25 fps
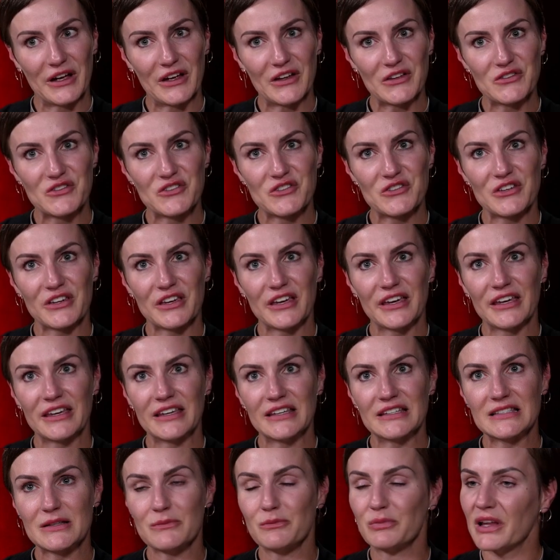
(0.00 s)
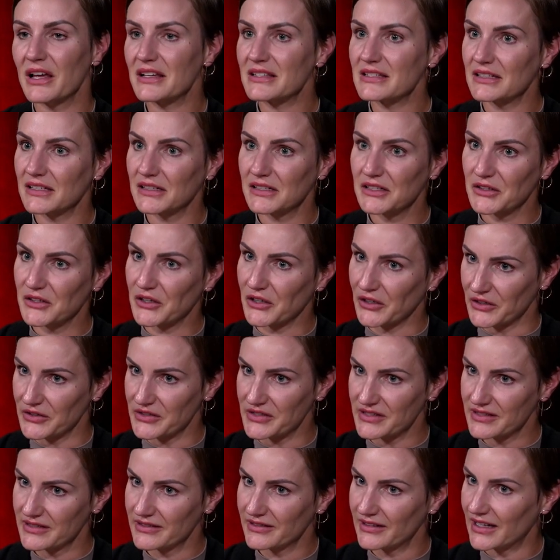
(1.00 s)
which is a blessing and a
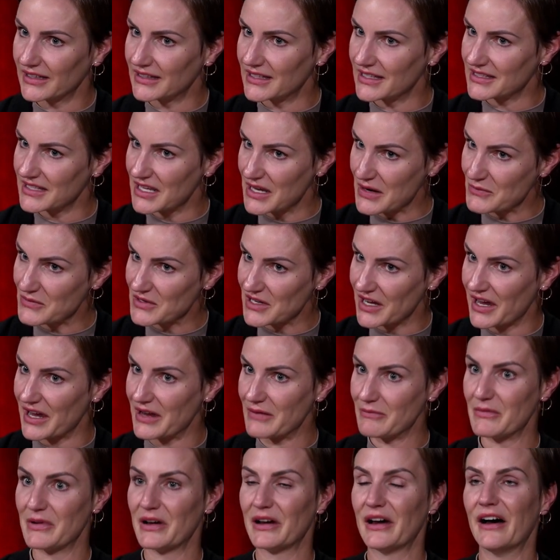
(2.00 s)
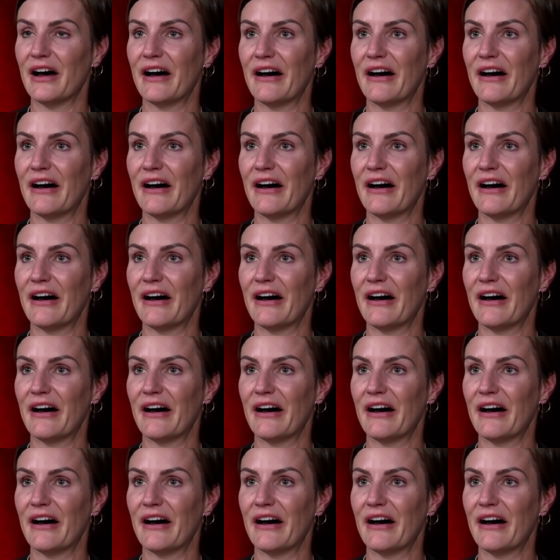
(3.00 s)
curse at the same time.